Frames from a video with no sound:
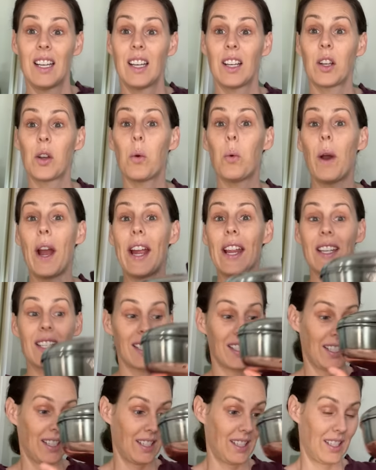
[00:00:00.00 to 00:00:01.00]
quite
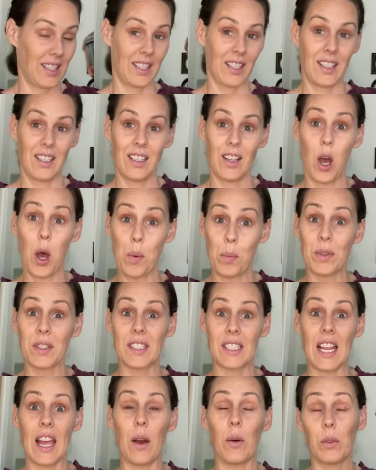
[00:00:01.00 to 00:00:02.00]
almost
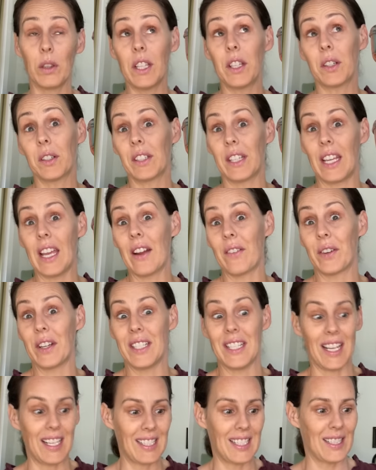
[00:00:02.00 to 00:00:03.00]
literally every
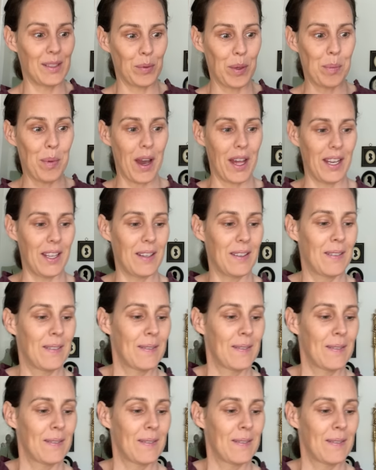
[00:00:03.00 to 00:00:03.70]
day since we bought it.